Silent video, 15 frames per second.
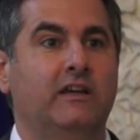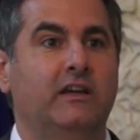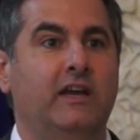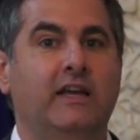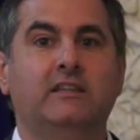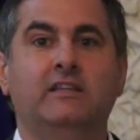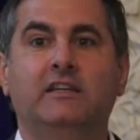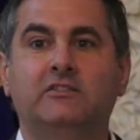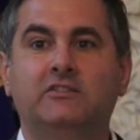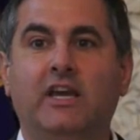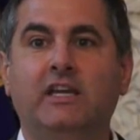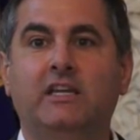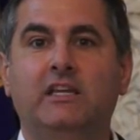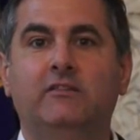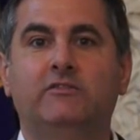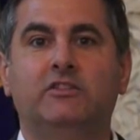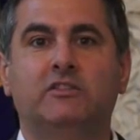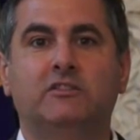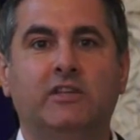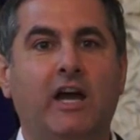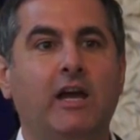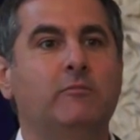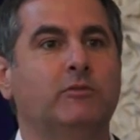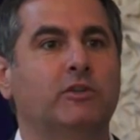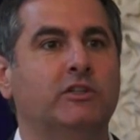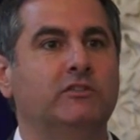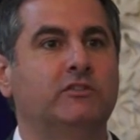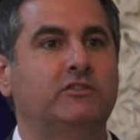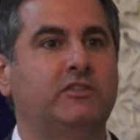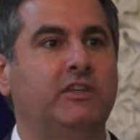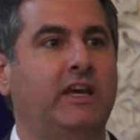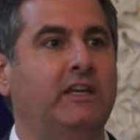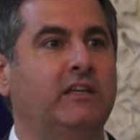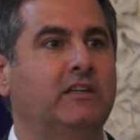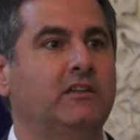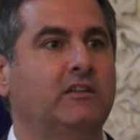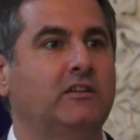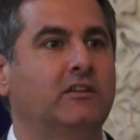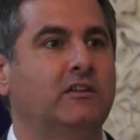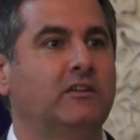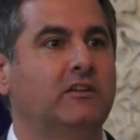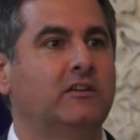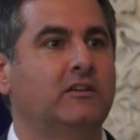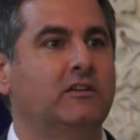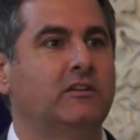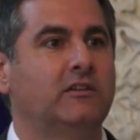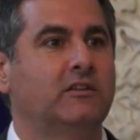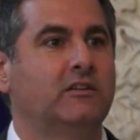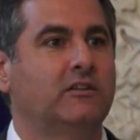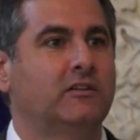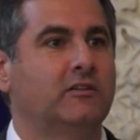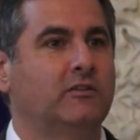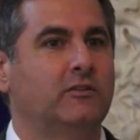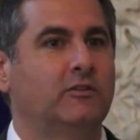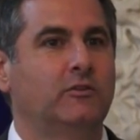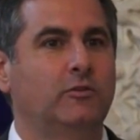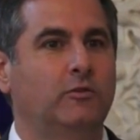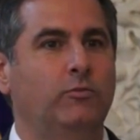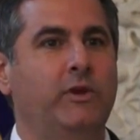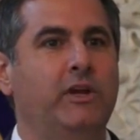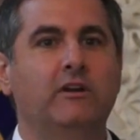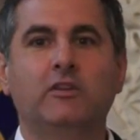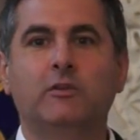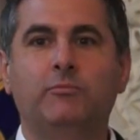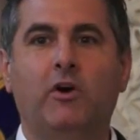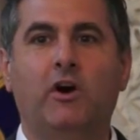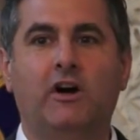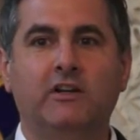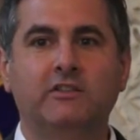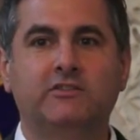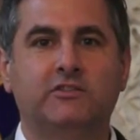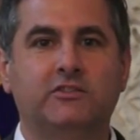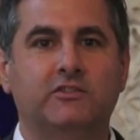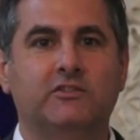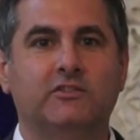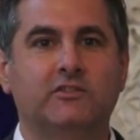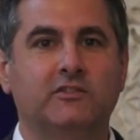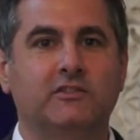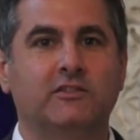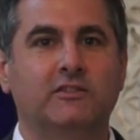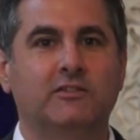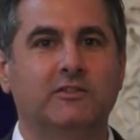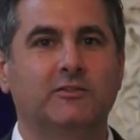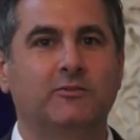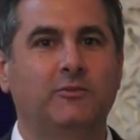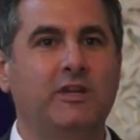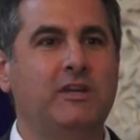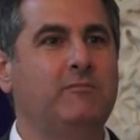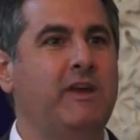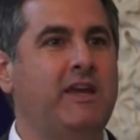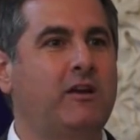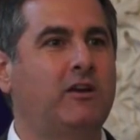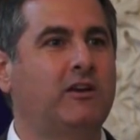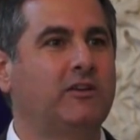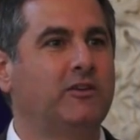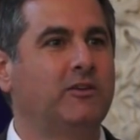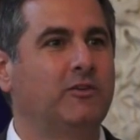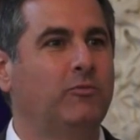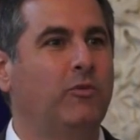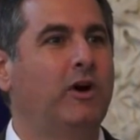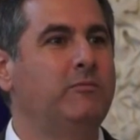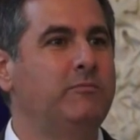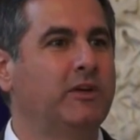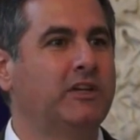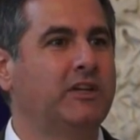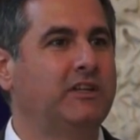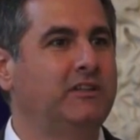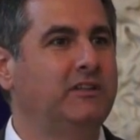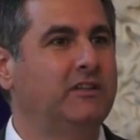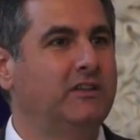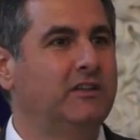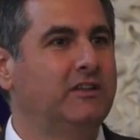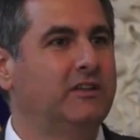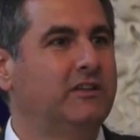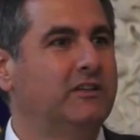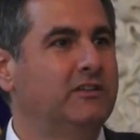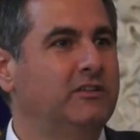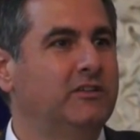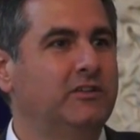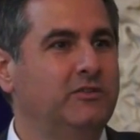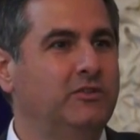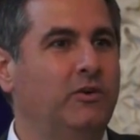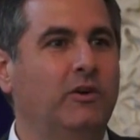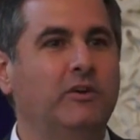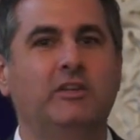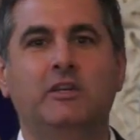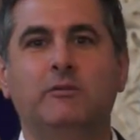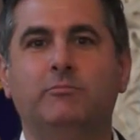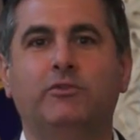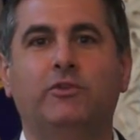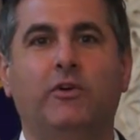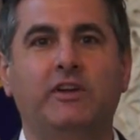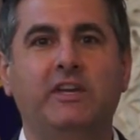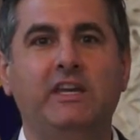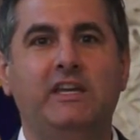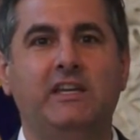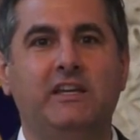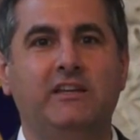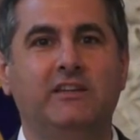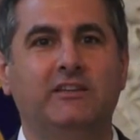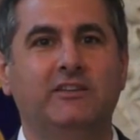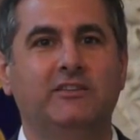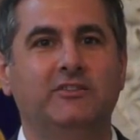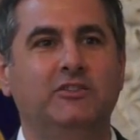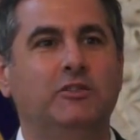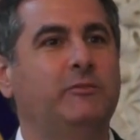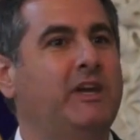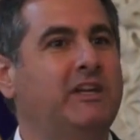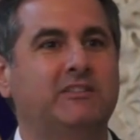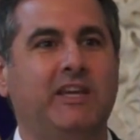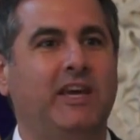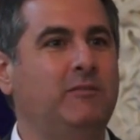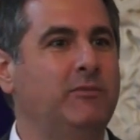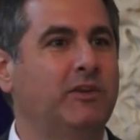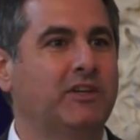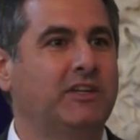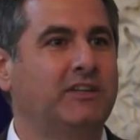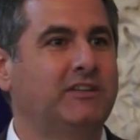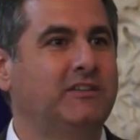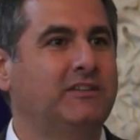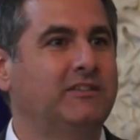And the executives at Daimler said, we're the boss, we make 1 million, you're the employee, you make 10 million,